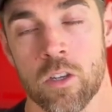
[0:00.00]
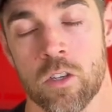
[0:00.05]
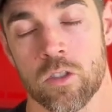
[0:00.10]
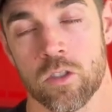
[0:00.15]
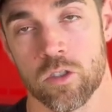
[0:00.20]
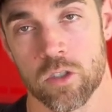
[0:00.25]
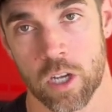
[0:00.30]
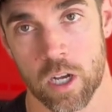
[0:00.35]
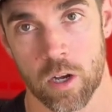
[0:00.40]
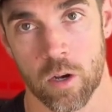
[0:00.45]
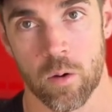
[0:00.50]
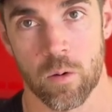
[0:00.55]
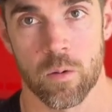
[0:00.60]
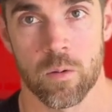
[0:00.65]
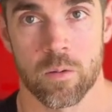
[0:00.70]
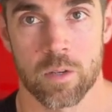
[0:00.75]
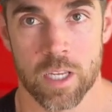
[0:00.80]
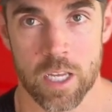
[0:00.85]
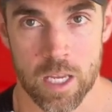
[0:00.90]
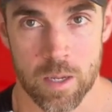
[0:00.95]

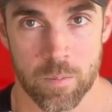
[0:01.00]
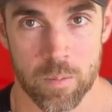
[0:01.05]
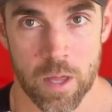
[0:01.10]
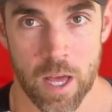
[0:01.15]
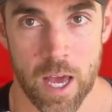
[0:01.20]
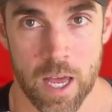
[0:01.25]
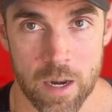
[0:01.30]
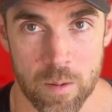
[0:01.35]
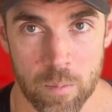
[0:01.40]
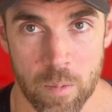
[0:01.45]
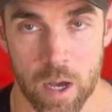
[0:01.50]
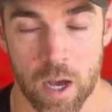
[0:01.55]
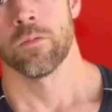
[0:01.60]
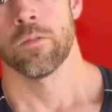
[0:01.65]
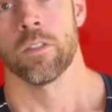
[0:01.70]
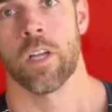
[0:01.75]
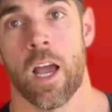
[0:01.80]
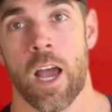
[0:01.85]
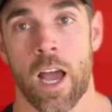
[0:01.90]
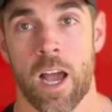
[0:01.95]
So keep that in mind.
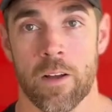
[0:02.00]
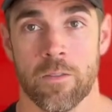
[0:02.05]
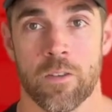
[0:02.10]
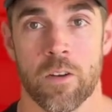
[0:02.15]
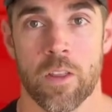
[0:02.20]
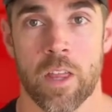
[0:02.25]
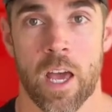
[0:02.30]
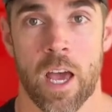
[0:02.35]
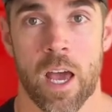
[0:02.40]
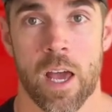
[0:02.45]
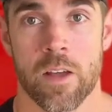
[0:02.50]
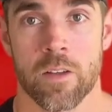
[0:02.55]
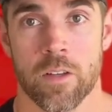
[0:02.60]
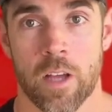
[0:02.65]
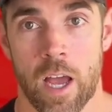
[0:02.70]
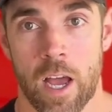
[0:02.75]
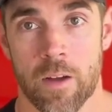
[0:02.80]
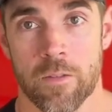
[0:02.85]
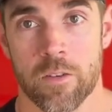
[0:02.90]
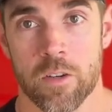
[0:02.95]
After that,
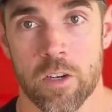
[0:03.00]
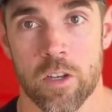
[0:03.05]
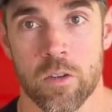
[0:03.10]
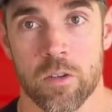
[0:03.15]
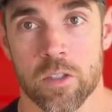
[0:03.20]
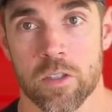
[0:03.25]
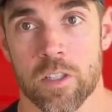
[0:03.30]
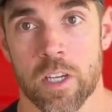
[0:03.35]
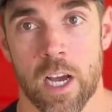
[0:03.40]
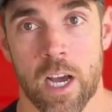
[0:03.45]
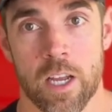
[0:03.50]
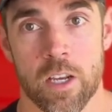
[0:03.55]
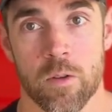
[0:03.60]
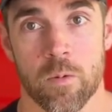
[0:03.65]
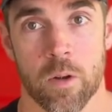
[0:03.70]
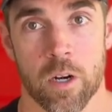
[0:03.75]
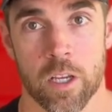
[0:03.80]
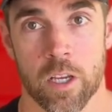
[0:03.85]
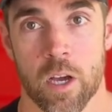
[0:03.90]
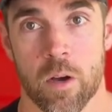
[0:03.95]
after you decide you
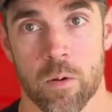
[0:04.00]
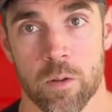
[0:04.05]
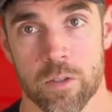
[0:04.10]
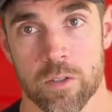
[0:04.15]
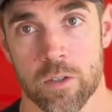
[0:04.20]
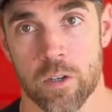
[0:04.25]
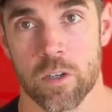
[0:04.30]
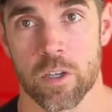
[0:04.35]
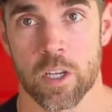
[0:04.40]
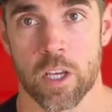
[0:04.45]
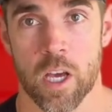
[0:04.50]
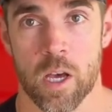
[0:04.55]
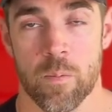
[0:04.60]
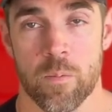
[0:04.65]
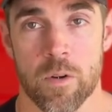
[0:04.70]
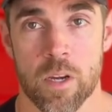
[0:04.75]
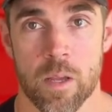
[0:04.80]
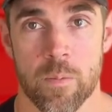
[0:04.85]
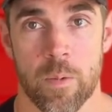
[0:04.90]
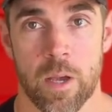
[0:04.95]
wanna go with a certain
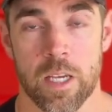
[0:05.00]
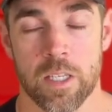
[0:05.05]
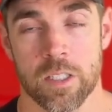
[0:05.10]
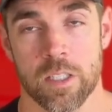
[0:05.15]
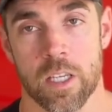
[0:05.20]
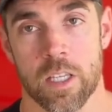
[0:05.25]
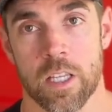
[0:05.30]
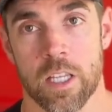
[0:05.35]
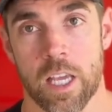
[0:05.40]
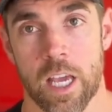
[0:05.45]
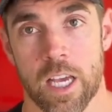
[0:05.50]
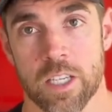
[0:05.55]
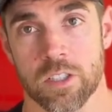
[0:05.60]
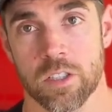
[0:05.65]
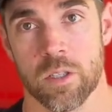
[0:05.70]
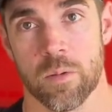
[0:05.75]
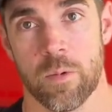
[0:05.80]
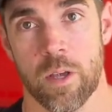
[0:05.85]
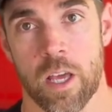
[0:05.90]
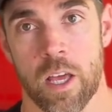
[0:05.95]
company based on the
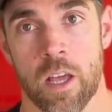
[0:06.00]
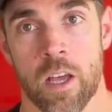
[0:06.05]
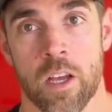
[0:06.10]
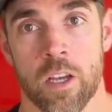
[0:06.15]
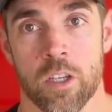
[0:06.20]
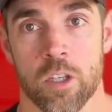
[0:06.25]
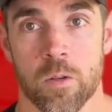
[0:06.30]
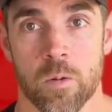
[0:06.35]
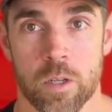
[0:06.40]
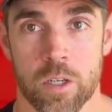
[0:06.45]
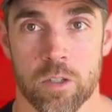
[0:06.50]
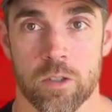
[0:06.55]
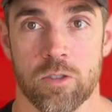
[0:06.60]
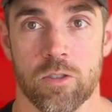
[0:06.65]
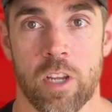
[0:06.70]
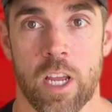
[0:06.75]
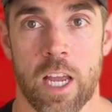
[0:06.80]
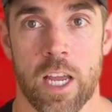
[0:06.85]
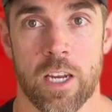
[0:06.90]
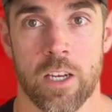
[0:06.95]
estimate, you
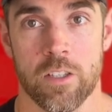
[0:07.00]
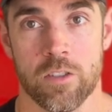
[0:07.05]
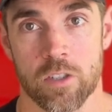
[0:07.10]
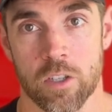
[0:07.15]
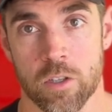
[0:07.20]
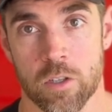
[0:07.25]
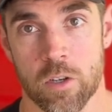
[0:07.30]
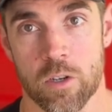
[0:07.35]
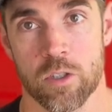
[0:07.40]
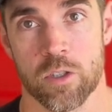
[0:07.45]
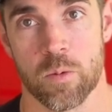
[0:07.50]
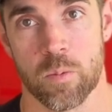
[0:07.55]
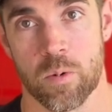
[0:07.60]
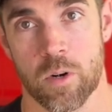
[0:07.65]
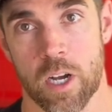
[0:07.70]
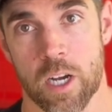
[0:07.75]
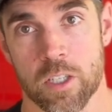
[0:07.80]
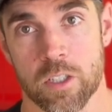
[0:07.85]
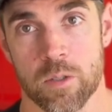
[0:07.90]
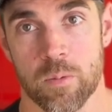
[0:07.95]
understand it's a close
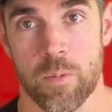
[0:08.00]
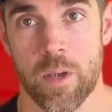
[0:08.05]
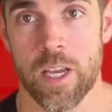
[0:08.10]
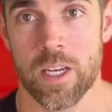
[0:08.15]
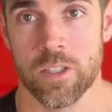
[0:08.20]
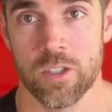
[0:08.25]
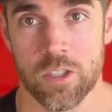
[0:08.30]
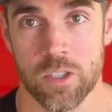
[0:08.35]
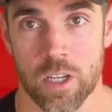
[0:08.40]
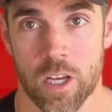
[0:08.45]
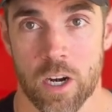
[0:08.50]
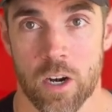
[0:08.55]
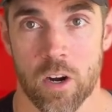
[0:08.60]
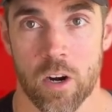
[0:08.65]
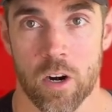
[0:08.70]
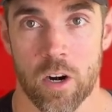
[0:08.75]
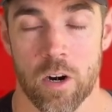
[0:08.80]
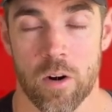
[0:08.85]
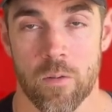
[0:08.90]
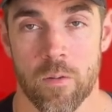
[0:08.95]
approximation, not a
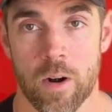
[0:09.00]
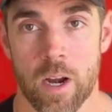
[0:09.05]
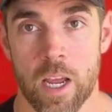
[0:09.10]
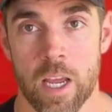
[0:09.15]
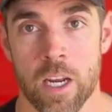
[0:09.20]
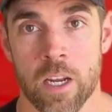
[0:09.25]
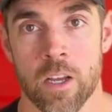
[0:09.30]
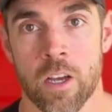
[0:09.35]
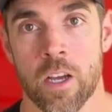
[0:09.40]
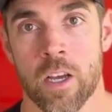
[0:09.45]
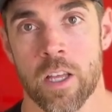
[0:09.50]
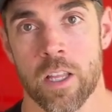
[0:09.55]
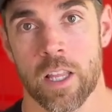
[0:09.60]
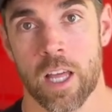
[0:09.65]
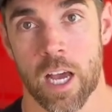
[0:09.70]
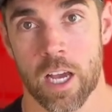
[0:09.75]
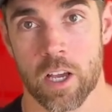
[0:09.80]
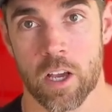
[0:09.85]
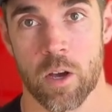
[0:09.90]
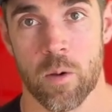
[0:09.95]
hard rate,
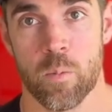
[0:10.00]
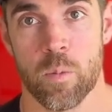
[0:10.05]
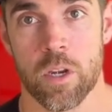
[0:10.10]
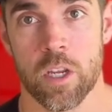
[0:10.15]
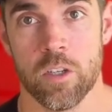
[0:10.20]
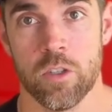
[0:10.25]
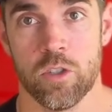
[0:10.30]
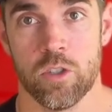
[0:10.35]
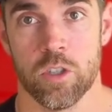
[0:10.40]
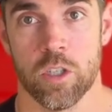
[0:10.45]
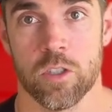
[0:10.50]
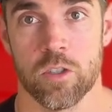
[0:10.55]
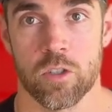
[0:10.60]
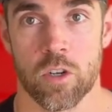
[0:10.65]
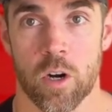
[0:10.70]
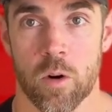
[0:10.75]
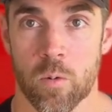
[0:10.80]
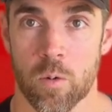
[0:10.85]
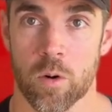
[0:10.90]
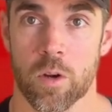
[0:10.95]
that company should
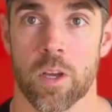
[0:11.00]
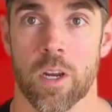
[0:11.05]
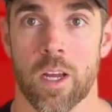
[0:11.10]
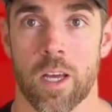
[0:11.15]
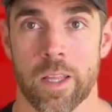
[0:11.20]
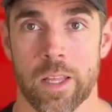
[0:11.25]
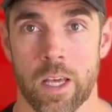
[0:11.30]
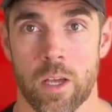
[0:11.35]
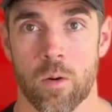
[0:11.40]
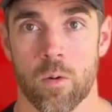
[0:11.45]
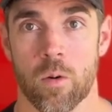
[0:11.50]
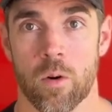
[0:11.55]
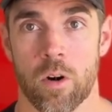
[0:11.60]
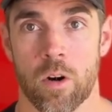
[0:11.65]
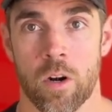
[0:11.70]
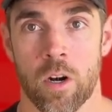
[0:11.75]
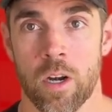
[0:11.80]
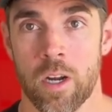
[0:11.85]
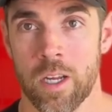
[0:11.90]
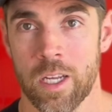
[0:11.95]
start working on that
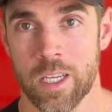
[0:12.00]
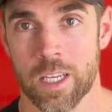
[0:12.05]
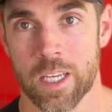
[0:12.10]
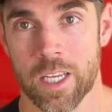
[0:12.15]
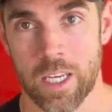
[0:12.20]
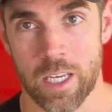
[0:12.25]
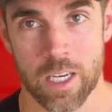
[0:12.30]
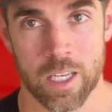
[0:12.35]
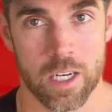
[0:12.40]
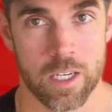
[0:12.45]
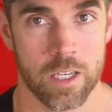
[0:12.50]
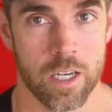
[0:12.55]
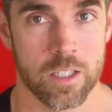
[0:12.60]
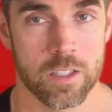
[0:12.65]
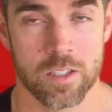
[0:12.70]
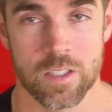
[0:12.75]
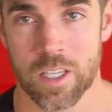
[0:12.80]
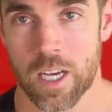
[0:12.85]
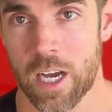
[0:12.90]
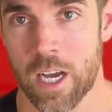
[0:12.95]
order, get it
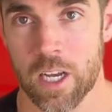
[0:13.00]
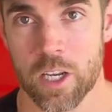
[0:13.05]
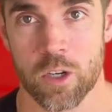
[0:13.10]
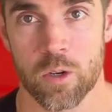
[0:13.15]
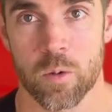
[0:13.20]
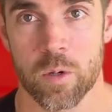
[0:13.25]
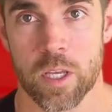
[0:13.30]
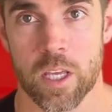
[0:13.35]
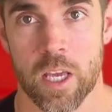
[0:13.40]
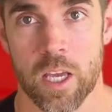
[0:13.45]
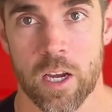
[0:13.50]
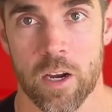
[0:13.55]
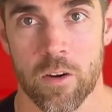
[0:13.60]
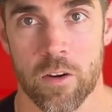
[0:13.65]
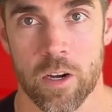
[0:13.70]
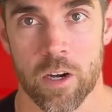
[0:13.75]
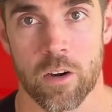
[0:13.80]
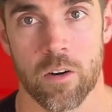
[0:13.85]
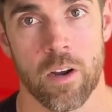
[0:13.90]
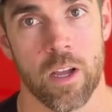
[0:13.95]
assigned to a
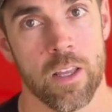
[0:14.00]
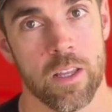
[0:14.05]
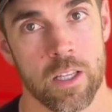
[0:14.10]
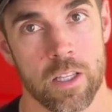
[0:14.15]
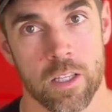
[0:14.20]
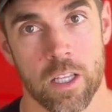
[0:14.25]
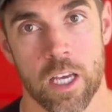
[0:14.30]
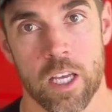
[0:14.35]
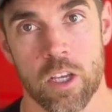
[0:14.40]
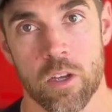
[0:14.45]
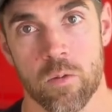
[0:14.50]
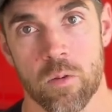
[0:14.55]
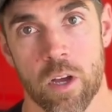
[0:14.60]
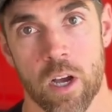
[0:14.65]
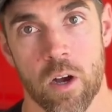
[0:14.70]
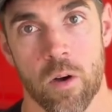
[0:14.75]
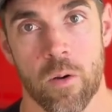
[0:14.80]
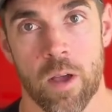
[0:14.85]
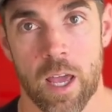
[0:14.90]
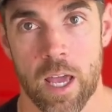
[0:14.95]
carrier, and then let you
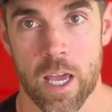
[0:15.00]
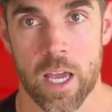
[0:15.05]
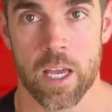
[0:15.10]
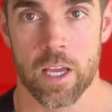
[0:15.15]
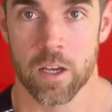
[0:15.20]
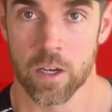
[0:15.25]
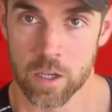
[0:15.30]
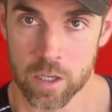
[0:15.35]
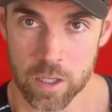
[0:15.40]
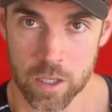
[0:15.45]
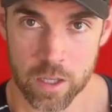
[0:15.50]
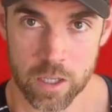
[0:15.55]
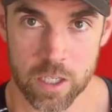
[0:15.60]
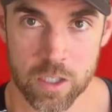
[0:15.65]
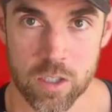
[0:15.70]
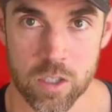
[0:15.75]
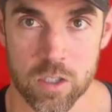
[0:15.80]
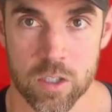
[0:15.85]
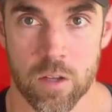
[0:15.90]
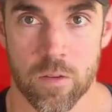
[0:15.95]
know, hey,
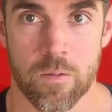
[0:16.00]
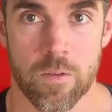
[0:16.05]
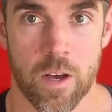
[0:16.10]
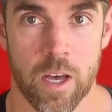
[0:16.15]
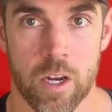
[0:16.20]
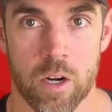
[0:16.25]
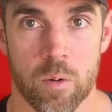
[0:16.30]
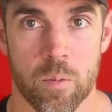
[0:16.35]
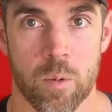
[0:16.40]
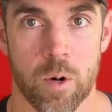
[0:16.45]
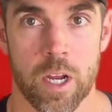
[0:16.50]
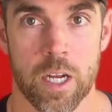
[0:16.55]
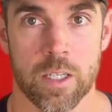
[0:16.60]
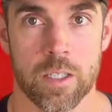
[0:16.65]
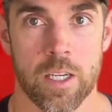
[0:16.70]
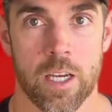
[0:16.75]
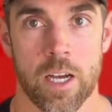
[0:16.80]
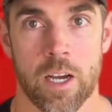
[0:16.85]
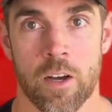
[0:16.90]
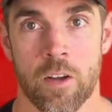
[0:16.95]
this is the final
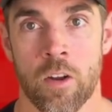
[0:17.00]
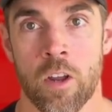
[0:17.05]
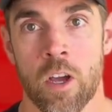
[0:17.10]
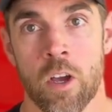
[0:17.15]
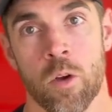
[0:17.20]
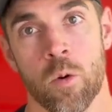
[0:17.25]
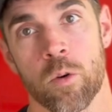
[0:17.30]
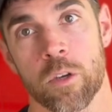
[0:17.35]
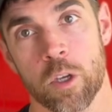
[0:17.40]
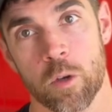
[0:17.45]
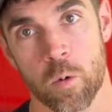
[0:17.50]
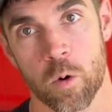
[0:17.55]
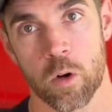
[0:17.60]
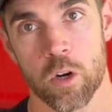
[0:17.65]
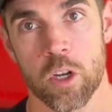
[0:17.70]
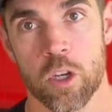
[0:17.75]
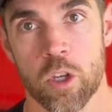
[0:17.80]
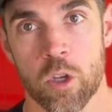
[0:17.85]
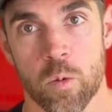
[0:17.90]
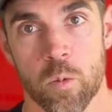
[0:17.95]
breakdown. We
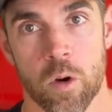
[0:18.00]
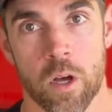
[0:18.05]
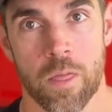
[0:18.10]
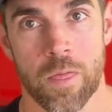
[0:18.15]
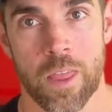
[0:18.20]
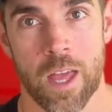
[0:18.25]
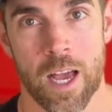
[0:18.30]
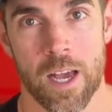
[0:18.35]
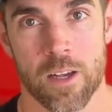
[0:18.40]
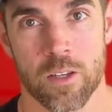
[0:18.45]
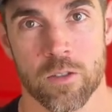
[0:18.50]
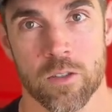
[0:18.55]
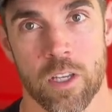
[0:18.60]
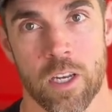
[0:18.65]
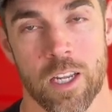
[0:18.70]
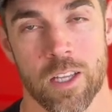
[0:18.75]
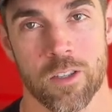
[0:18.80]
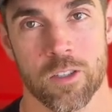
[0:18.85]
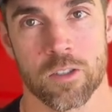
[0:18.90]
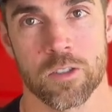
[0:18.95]
quoted you 1,000.
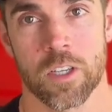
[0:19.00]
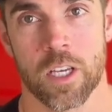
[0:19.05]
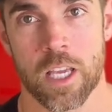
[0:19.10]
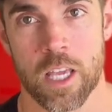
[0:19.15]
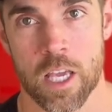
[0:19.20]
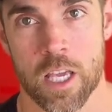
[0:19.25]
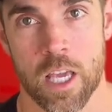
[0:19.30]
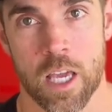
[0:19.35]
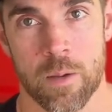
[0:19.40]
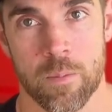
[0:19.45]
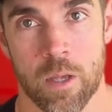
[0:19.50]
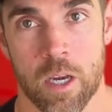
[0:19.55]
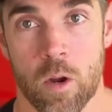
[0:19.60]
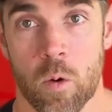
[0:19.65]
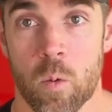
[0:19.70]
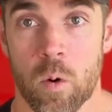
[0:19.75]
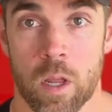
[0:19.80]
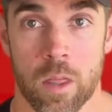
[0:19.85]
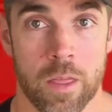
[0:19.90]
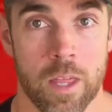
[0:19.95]
It looks like it came in at
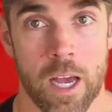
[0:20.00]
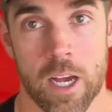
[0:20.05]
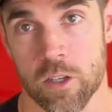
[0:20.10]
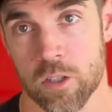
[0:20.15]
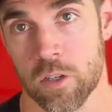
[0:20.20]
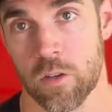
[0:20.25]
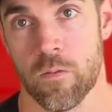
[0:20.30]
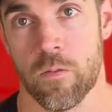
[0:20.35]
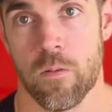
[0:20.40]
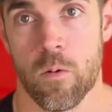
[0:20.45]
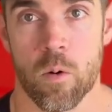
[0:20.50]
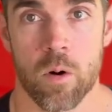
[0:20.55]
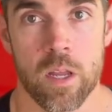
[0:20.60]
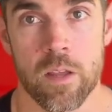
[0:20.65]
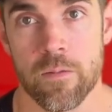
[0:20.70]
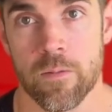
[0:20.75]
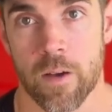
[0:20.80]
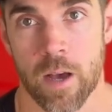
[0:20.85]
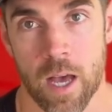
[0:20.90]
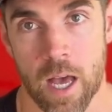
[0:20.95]

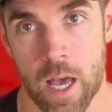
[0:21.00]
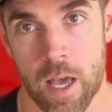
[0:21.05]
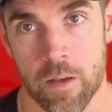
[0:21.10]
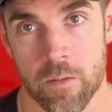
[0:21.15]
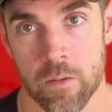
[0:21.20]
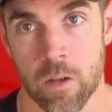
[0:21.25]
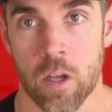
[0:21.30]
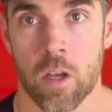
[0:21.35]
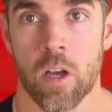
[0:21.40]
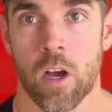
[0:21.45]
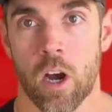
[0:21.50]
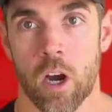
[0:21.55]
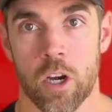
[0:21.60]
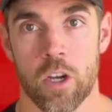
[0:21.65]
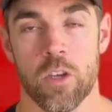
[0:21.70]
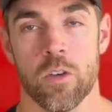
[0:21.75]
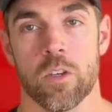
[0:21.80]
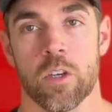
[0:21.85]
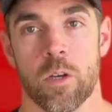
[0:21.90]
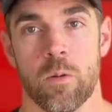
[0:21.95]
1,045. Are
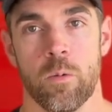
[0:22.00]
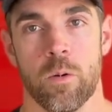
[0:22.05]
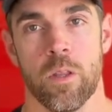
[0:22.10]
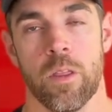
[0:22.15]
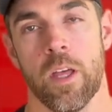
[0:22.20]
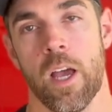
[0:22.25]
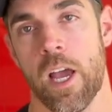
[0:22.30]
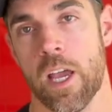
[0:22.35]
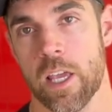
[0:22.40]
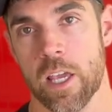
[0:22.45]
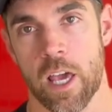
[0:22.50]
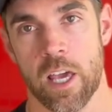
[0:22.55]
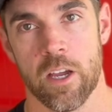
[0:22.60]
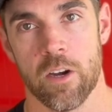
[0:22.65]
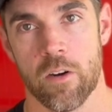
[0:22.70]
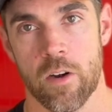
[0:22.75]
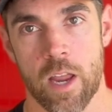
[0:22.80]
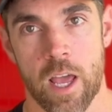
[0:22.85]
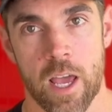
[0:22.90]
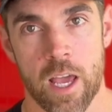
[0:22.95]
you good with that? Yay
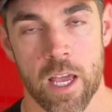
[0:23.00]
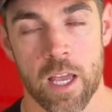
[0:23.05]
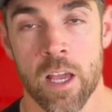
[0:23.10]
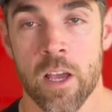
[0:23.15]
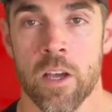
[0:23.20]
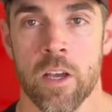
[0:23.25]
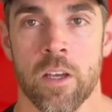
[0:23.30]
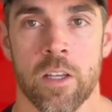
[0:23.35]
or nay?